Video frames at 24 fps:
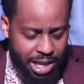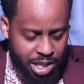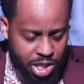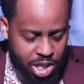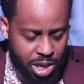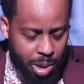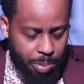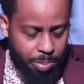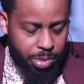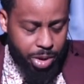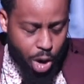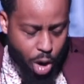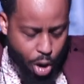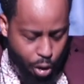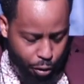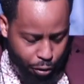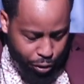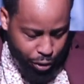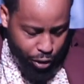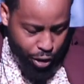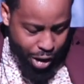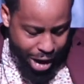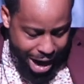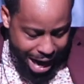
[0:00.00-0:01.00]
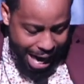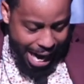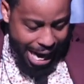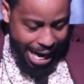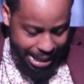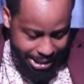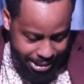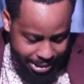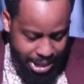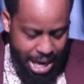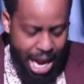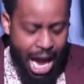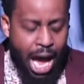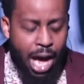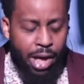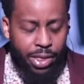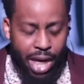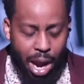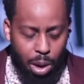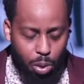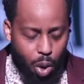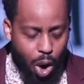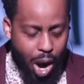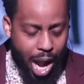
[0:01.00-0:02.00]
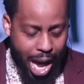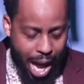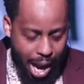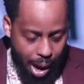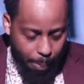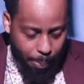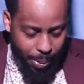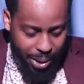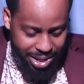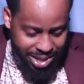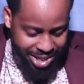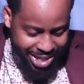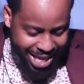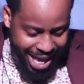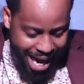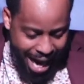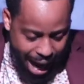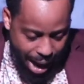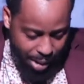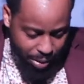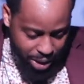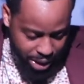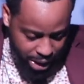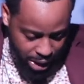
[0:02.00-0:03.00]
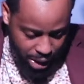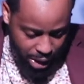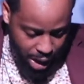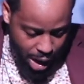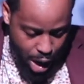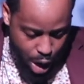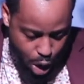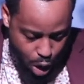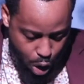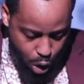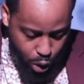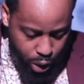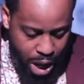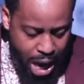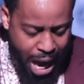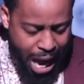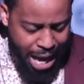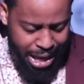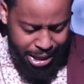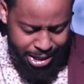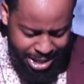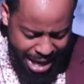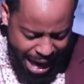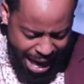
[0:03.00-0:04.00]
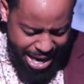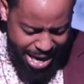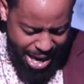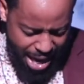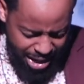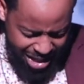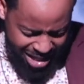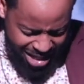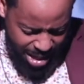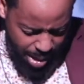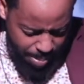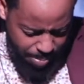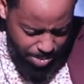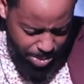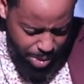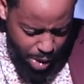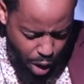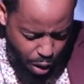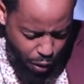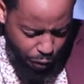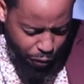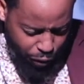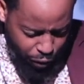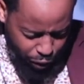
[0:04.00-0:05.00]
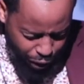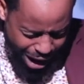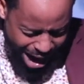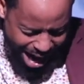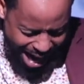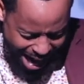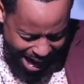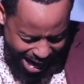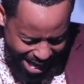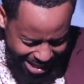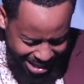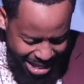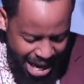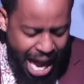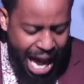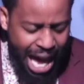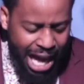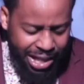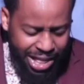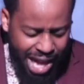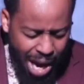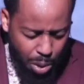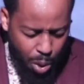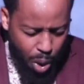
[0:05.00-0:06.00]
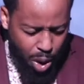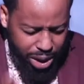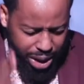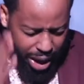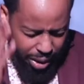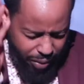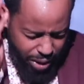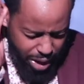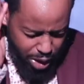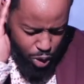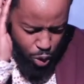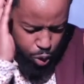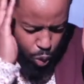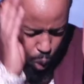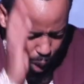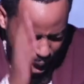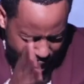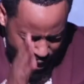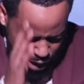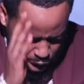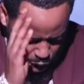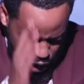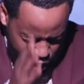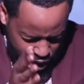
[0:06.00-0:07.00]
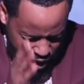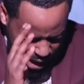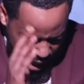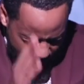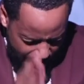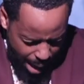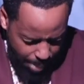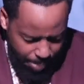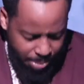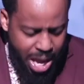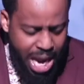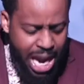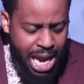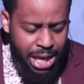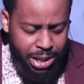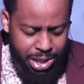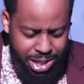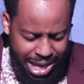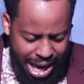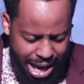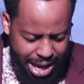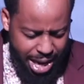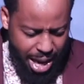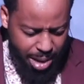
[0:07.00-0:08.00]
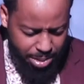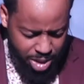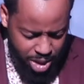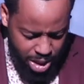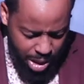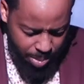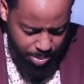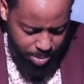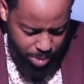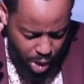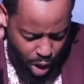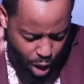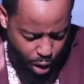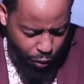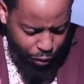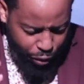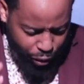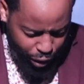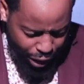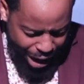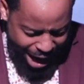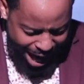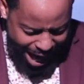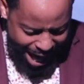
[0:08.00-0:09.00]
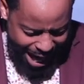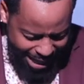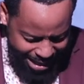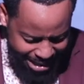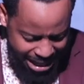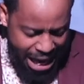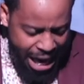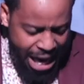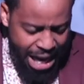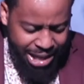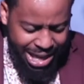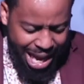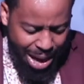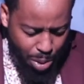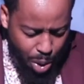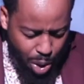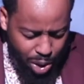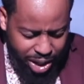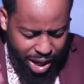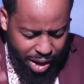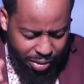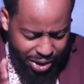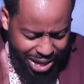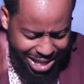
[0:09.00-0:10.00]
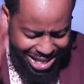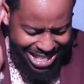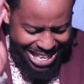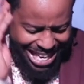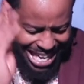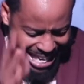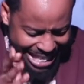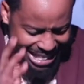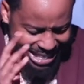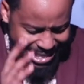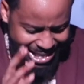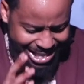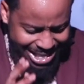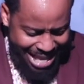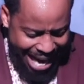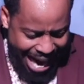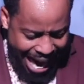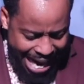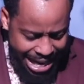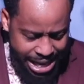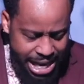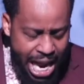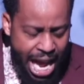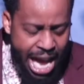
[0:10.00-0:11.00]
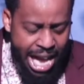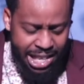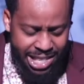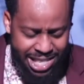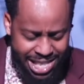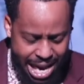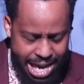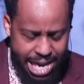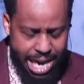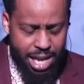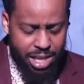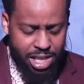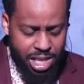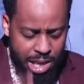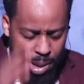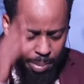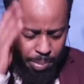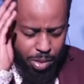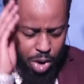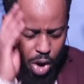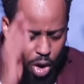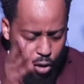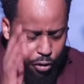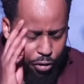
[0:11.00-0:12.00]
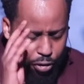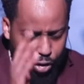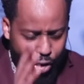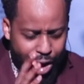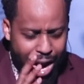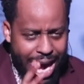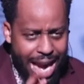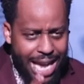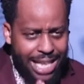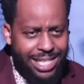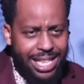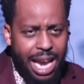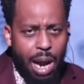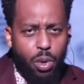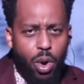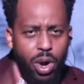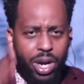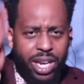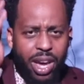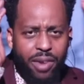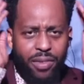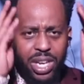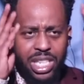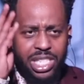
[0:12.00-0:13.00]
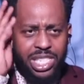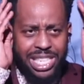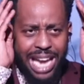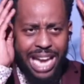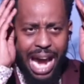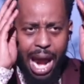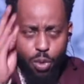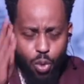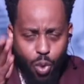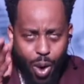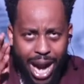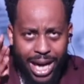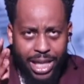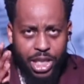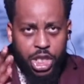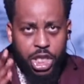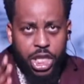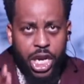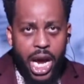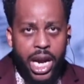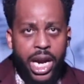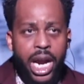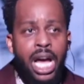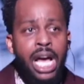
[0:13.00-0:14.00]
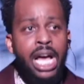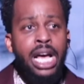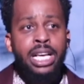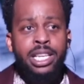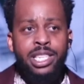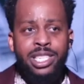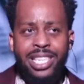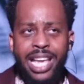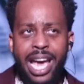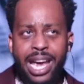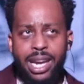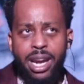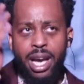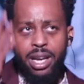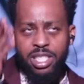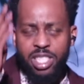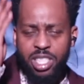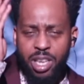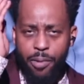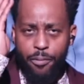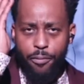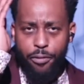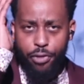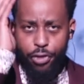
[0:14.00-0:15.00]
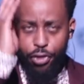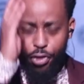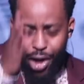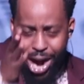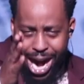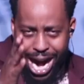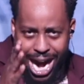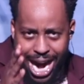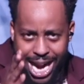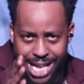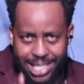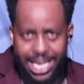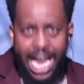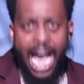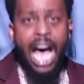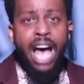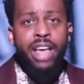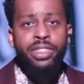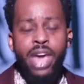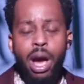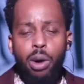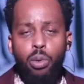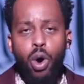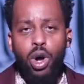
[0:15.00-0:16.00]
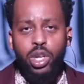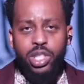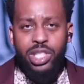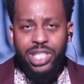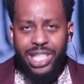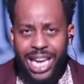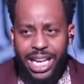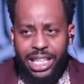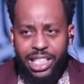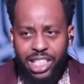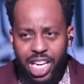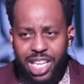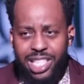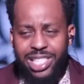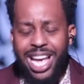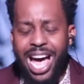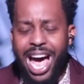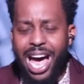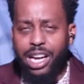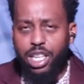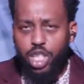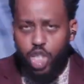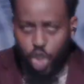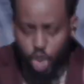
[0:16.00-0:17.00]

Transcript: us some new friends that will help us carry the load. Send us some new friends that will give us wisdom Send us some new friends that will give us insight. Send us some new friends that will give us direction. Send us some friends that will teach us how to